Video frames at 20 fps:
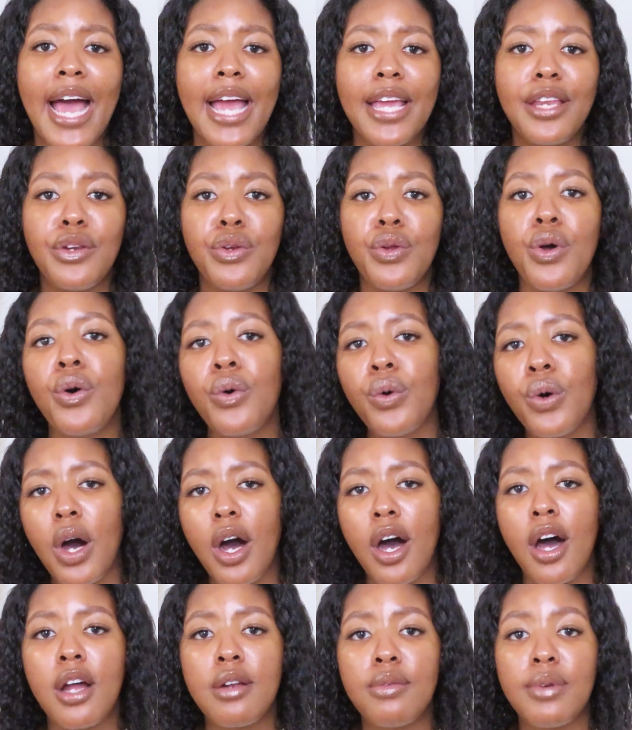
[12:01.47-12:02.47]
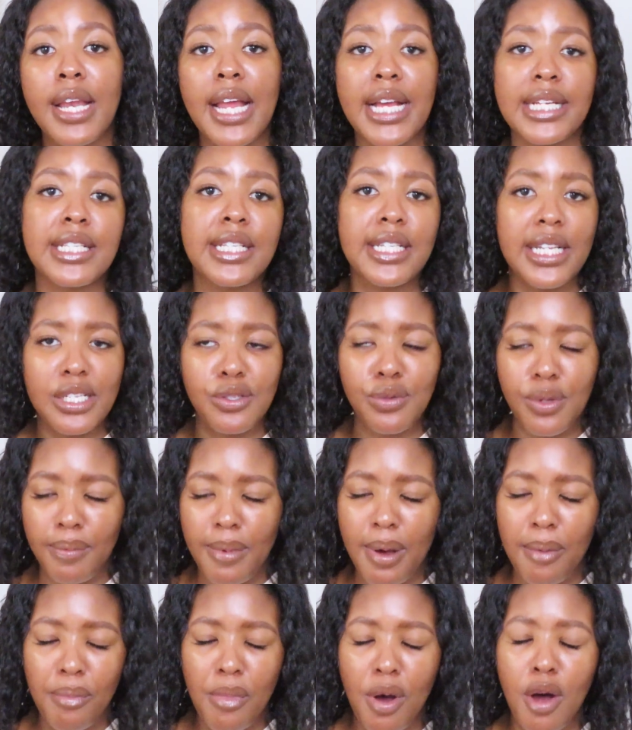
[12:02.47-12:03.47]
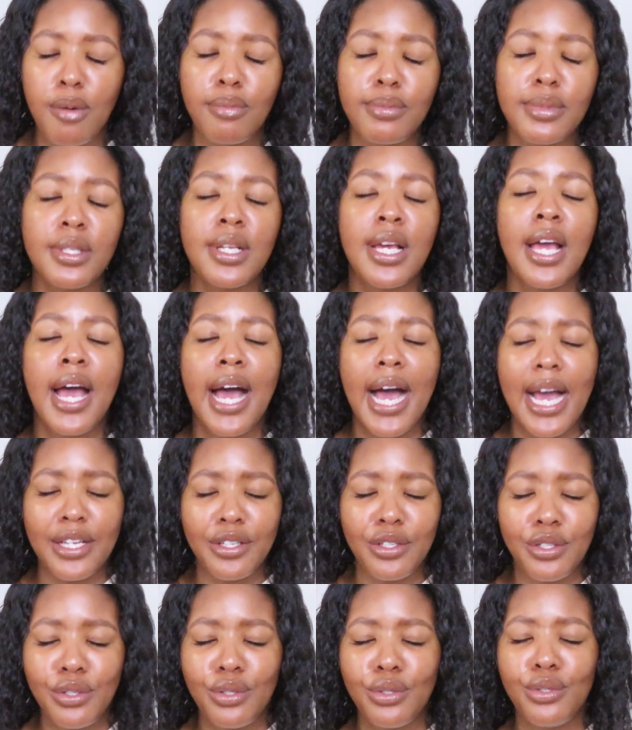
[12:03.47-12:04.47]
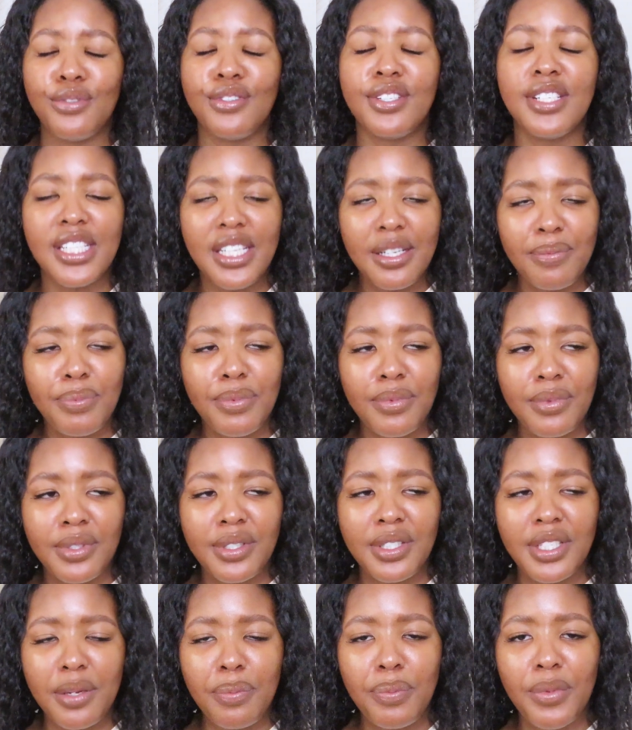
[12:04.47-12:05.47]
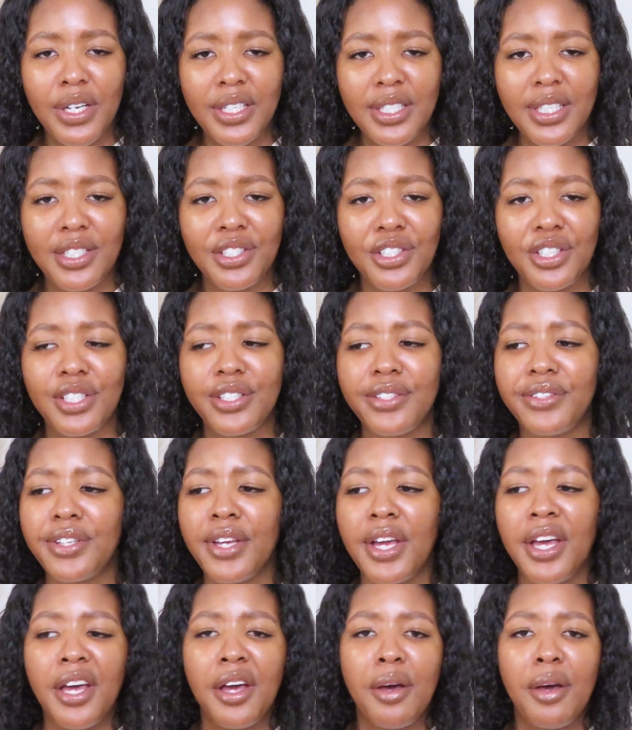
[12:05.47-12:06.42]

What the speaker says: I know on relaxer days with my mom, I used to do deep conditions,